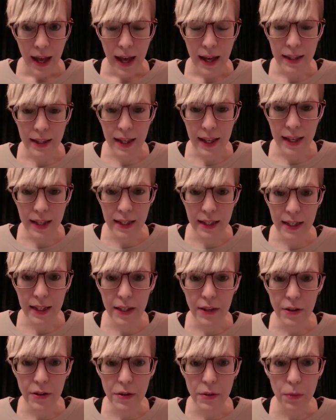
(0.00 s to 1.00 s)
And then
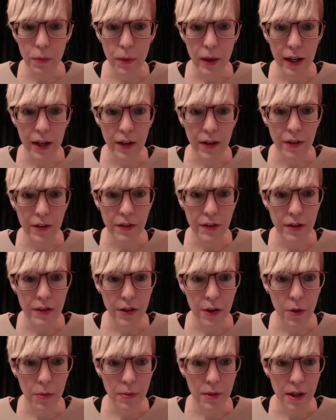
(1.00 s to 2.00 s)
here's where the
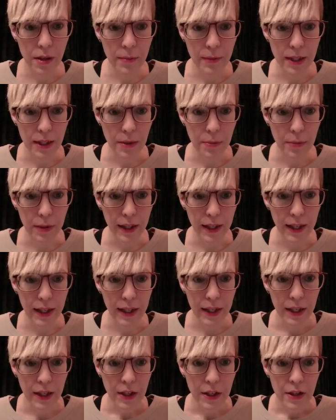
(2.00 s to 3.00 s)
scopes come into
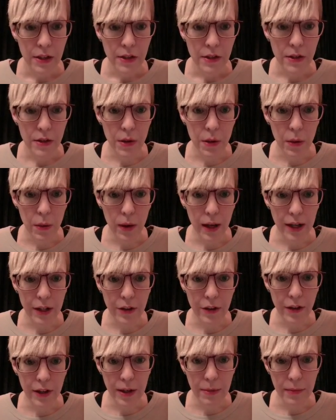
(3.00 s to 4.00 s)
play. So I
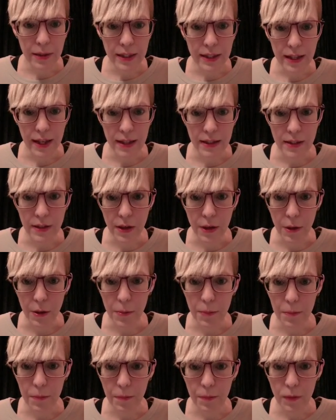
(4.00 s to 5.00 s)
create my test
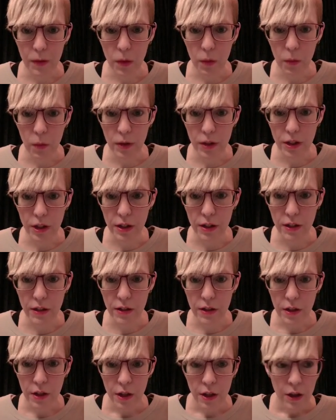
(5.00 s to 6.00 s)
scope, which
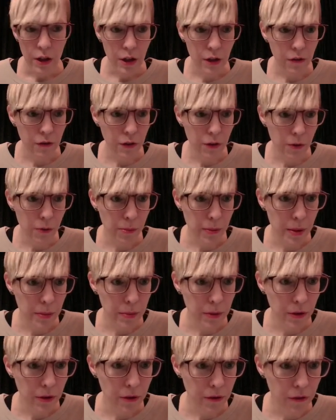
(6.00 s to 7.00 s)
is, if you
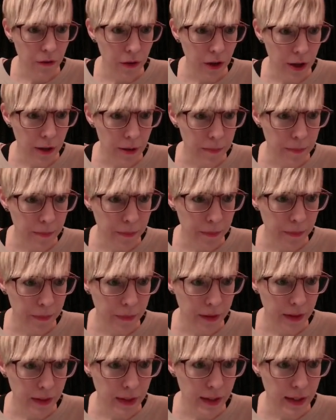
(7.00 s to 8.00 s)
remember from
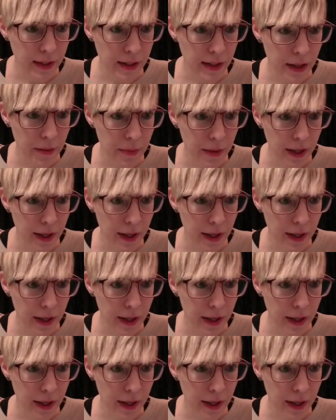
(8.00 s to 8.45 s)
the DI